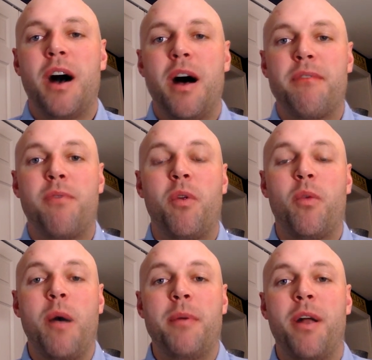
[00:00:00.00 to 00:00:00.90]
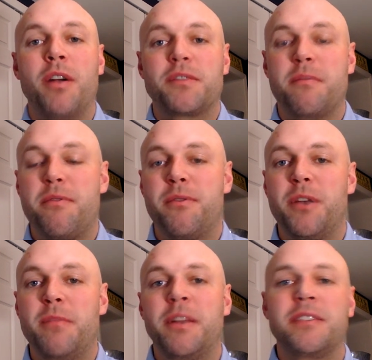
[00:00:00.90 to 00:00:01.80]
for the webinars from
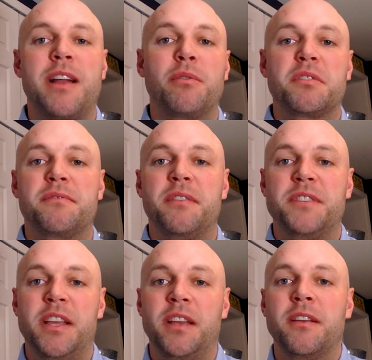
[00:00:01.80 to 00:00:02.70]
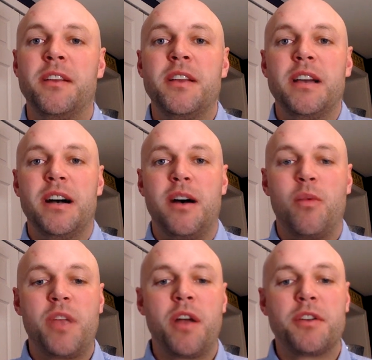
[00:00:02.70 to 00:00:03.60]
30 minutes down to 15.
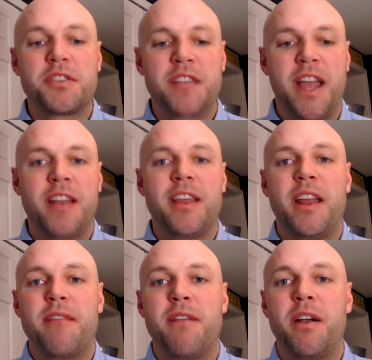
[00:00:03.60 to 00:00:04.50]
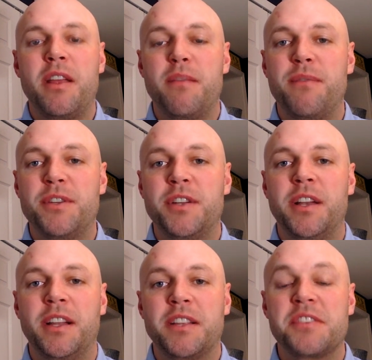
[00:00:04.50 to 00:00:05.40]
We understand that a very efficient
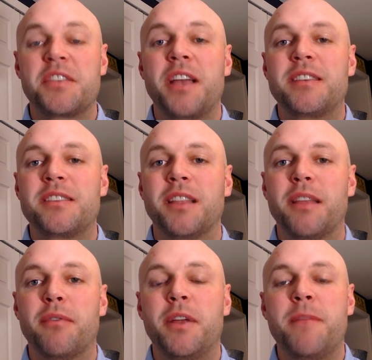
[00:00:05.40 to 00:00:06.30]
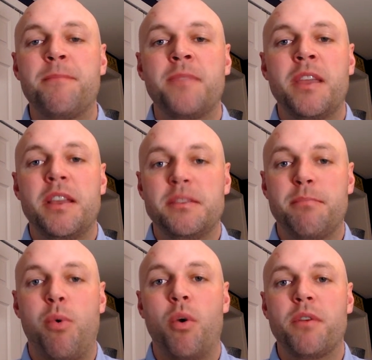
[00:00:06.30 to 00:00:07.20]
and concise delivery is
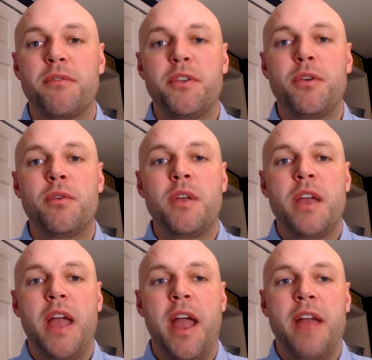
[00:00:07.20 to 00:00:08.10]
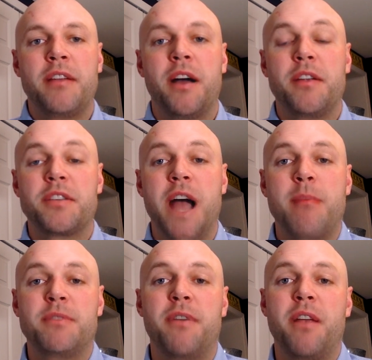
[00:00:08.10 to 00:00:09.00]
important for you, and your
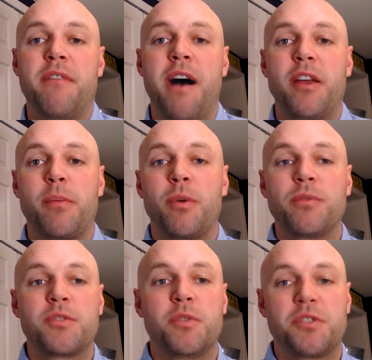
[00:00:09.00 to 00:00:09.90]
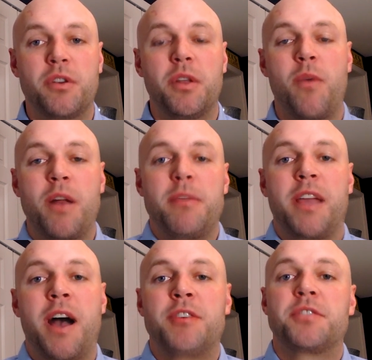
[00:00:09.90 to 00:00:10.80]
time is very valuable, so we certainly want to be
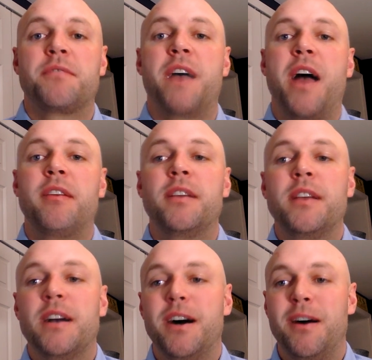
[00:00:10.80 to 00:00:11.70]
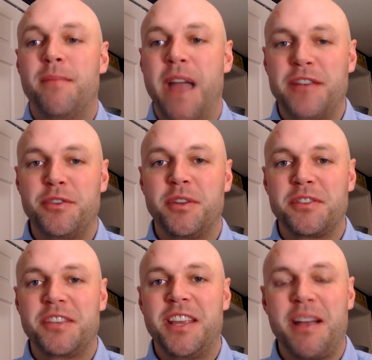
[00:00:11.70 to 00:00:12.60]
conscious of that. As you can
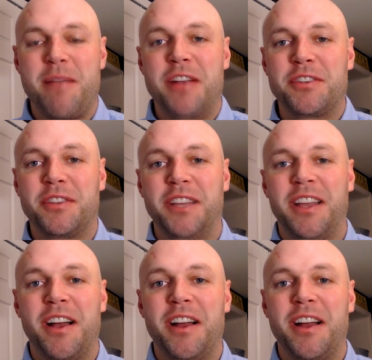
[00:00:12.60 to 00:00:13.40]
see, I'm actually